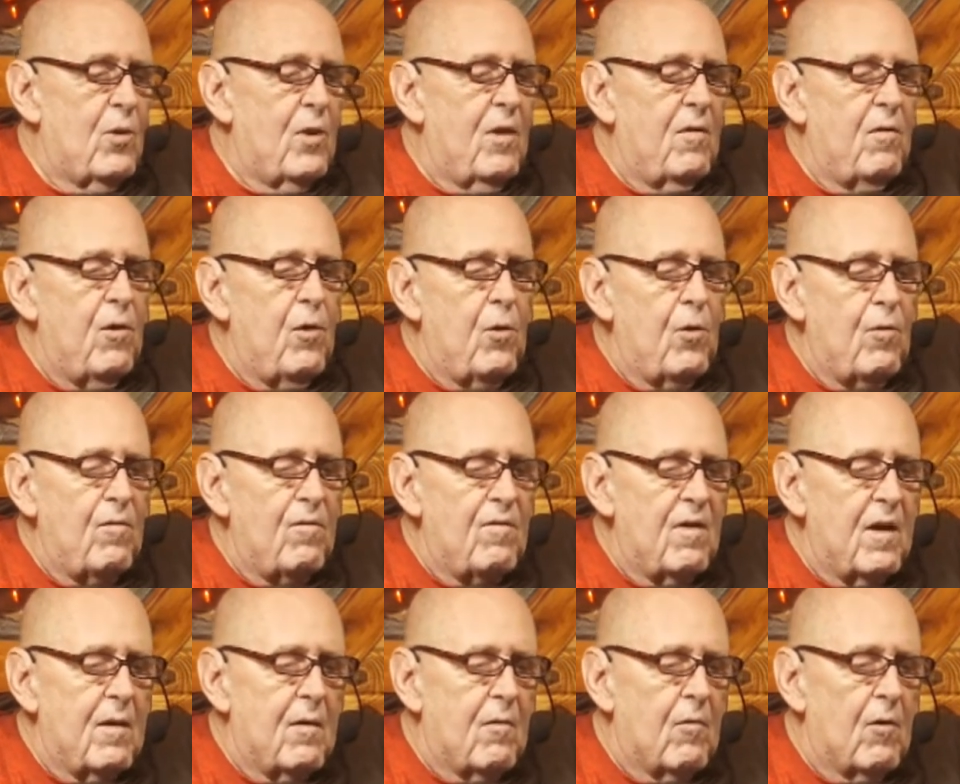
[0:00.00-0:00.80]
with you,
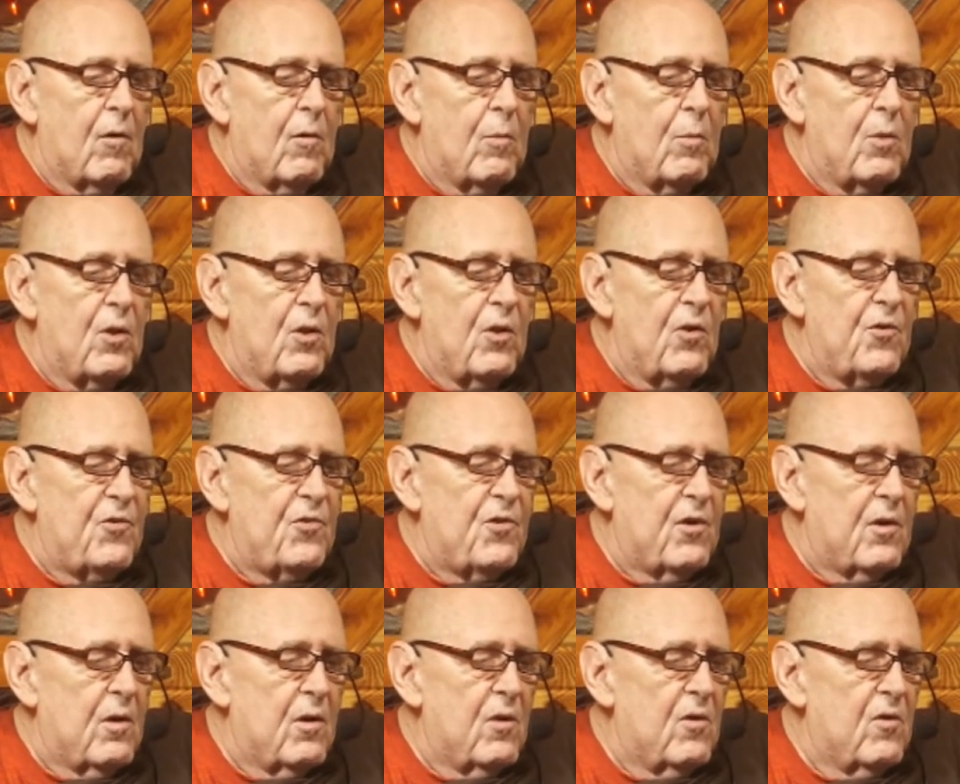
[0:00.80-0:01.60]
venerable
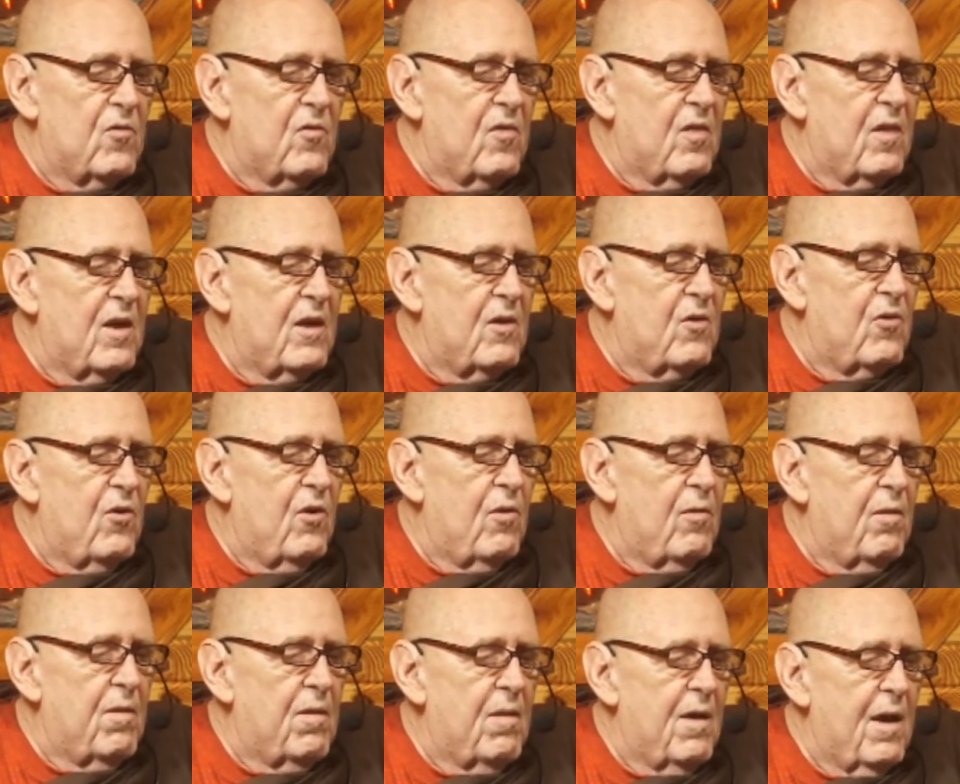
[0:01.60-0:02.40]
sirs, that
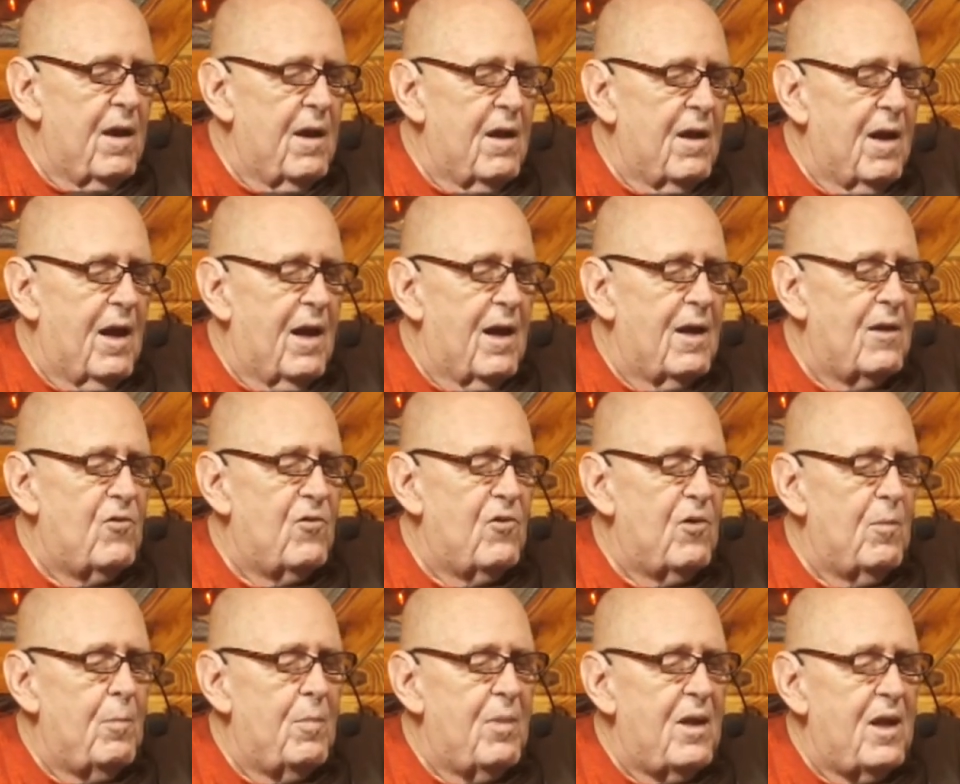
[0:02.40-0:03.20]
you think I
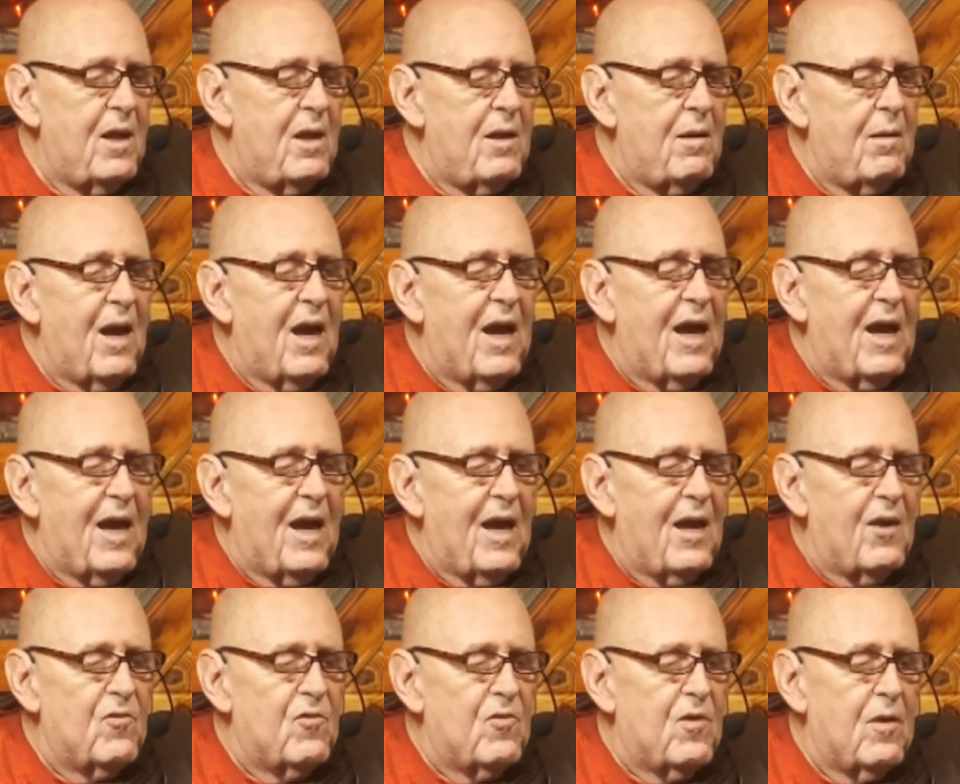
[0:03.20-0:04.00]
should be
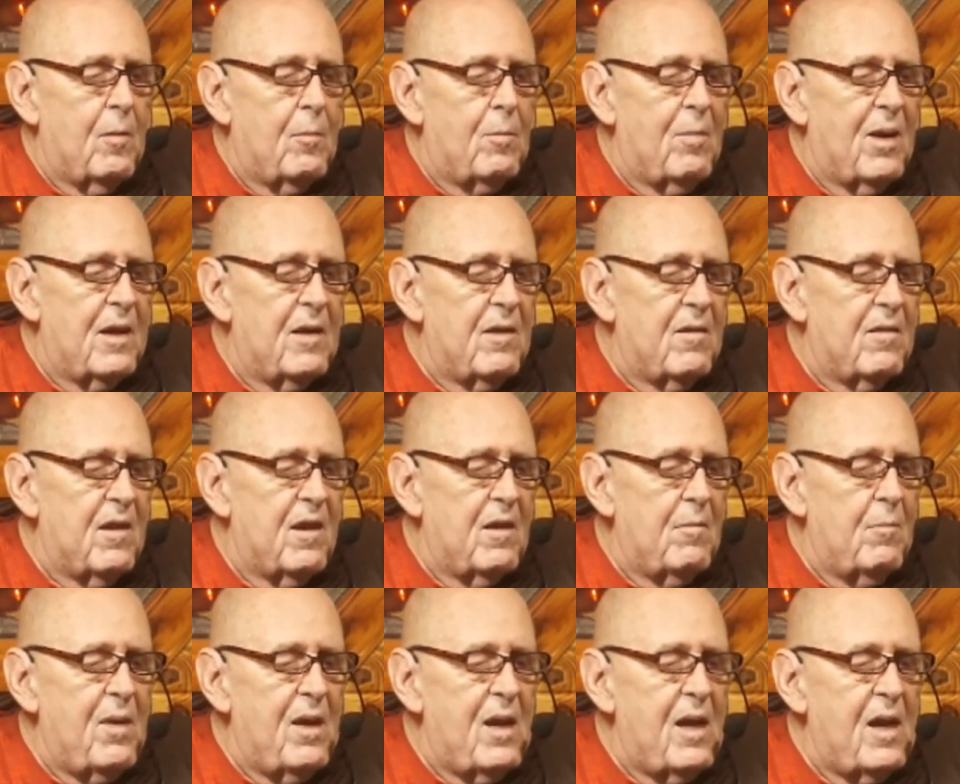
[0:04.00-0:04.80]
asked about
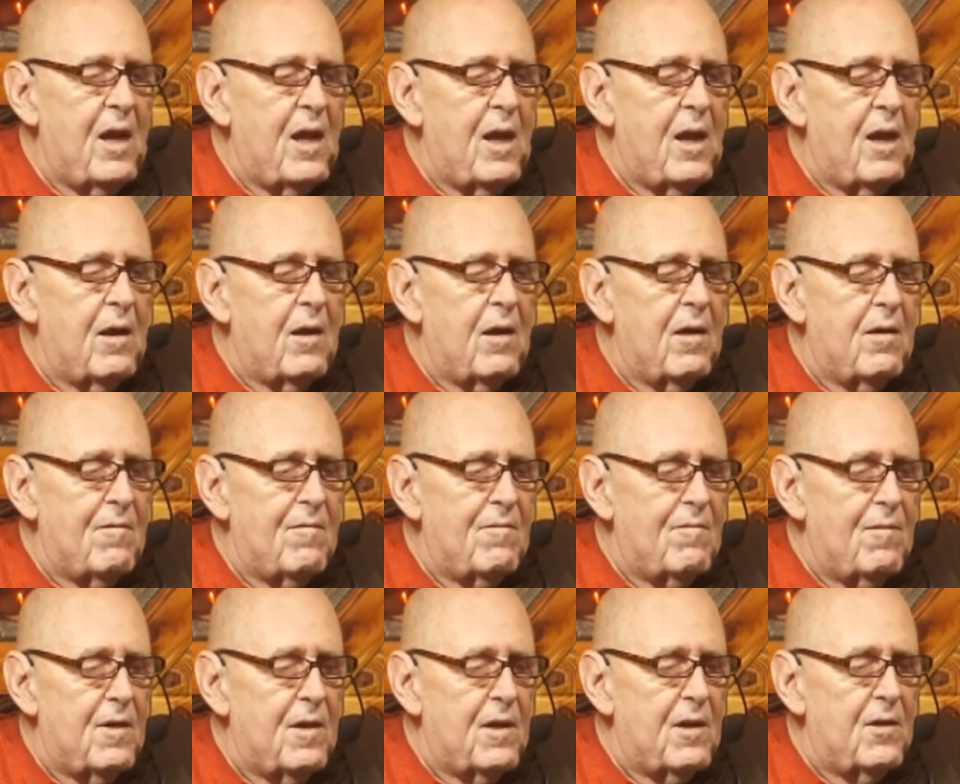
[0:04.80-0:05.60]
the meaning
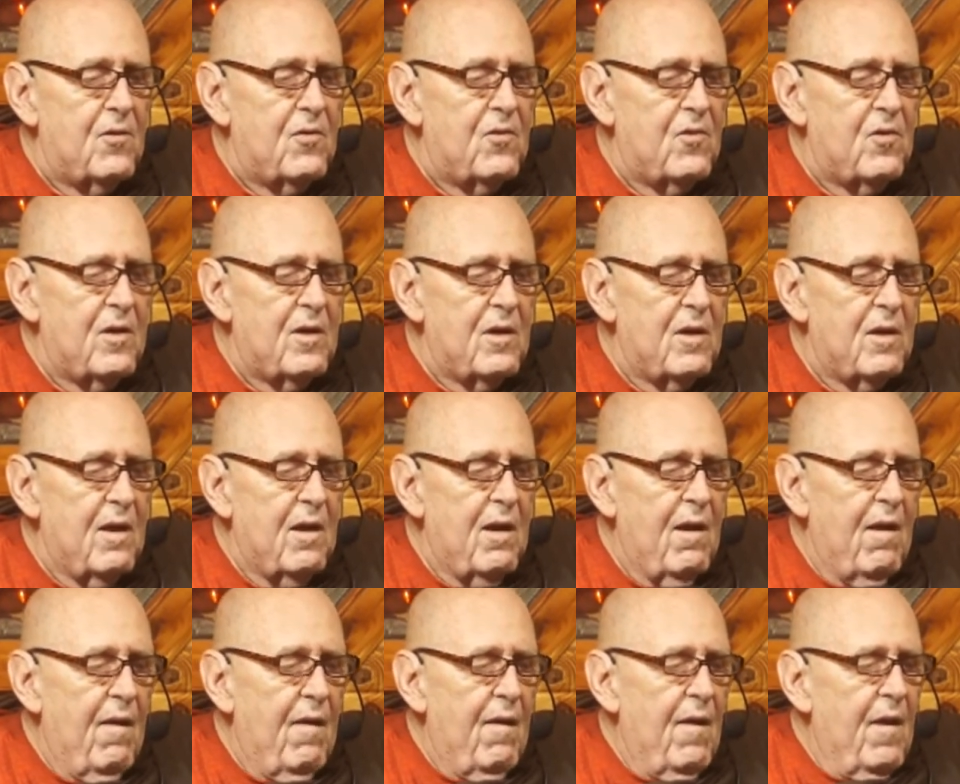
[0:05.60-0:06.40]
of this
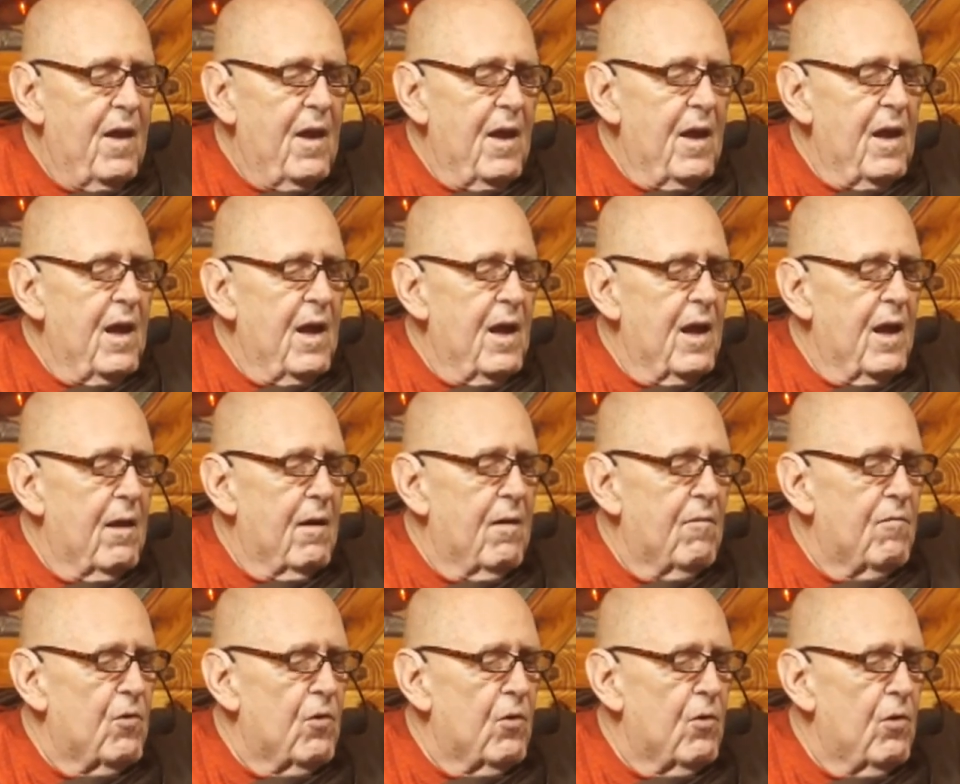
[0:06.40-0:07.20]

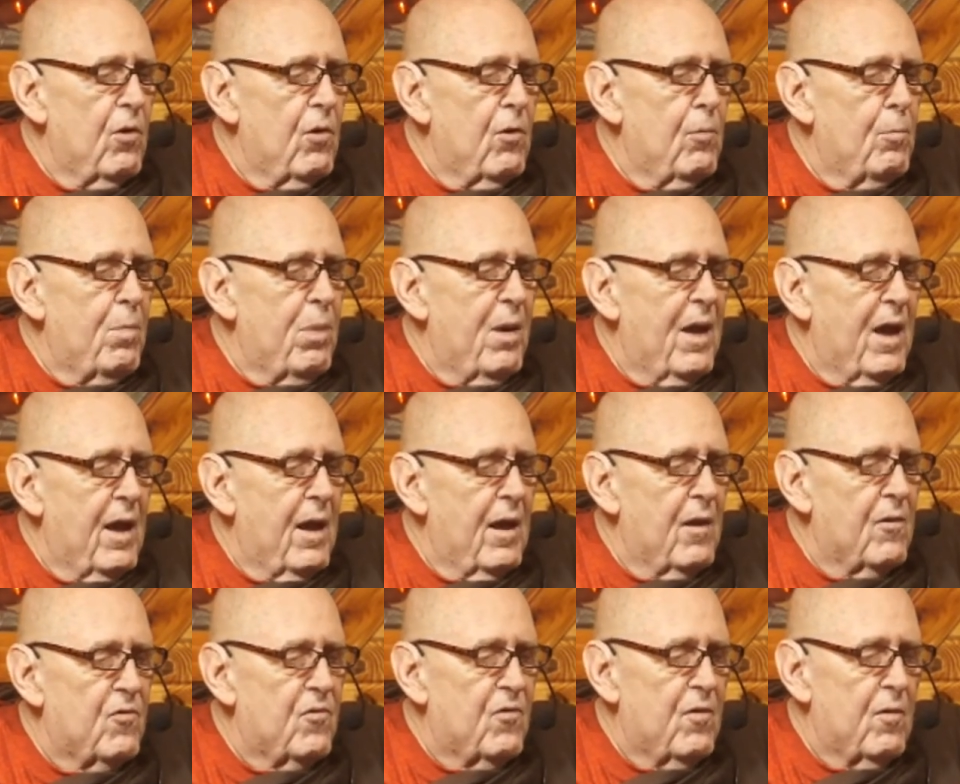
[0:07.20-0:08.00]
after you
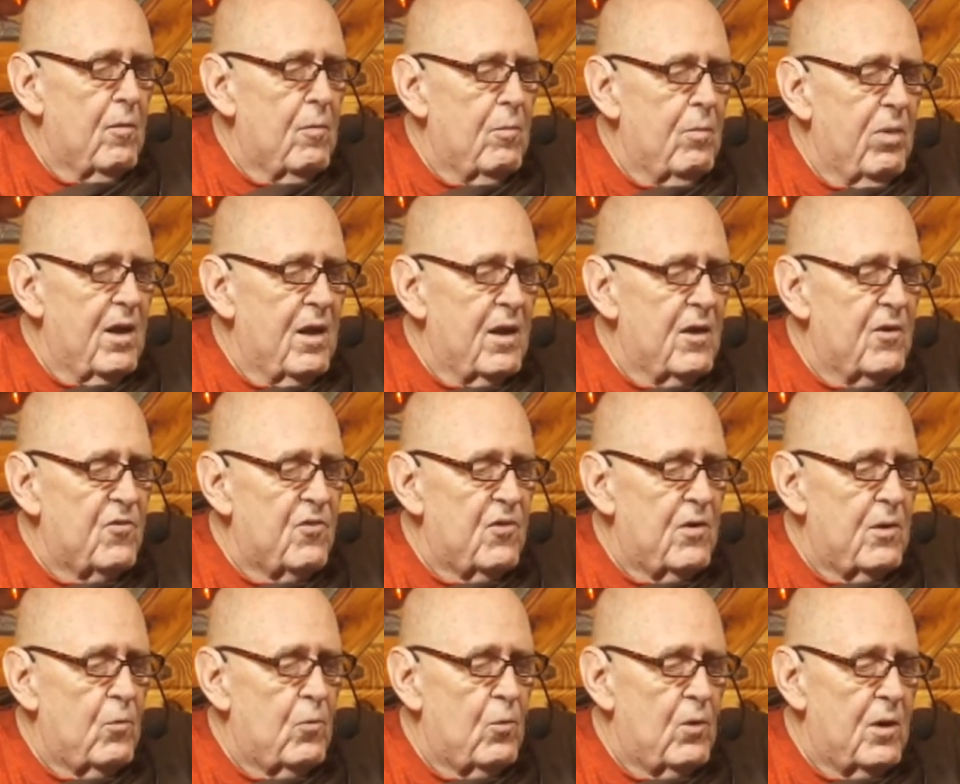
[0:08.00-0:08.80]
pass the Blessed
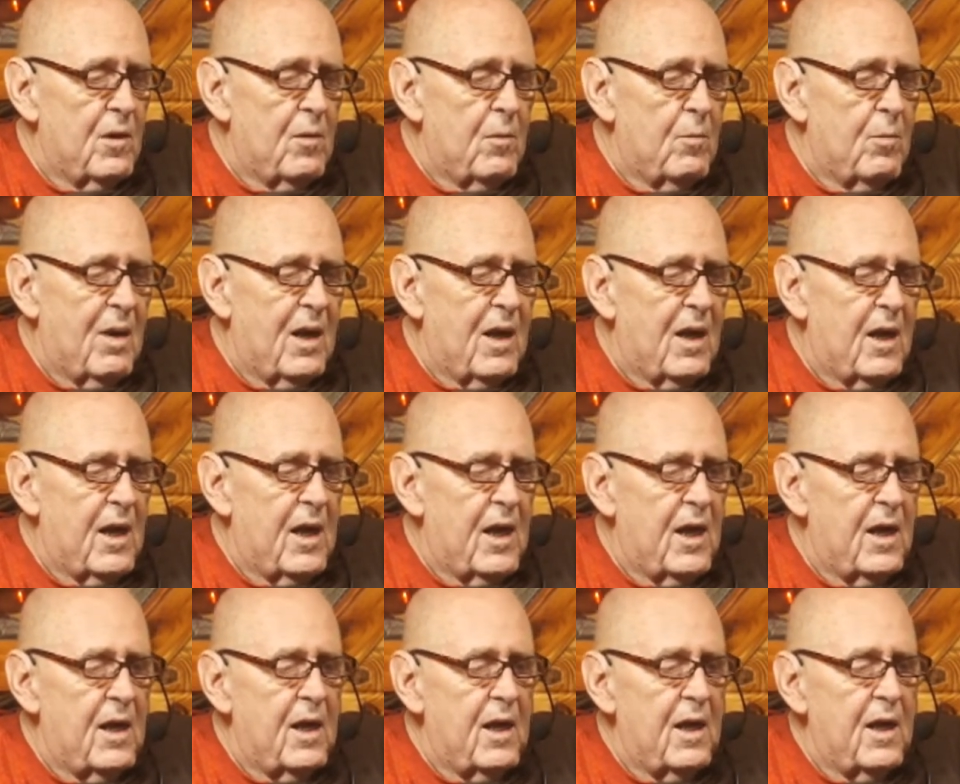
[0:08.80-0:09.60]
One
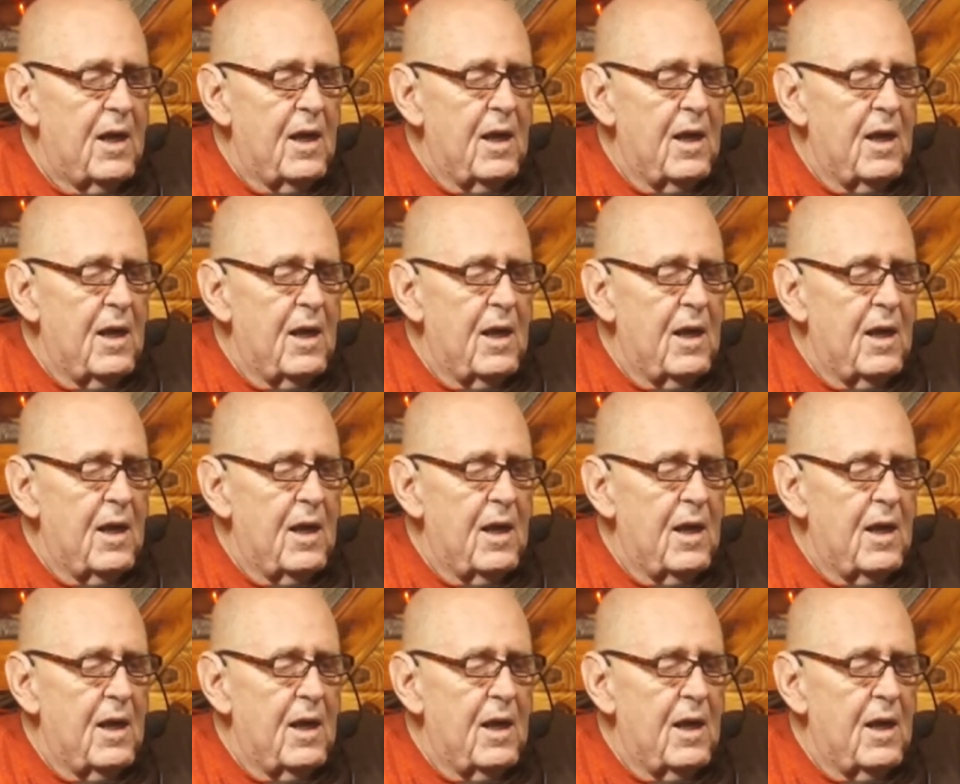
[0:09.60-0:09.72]
by,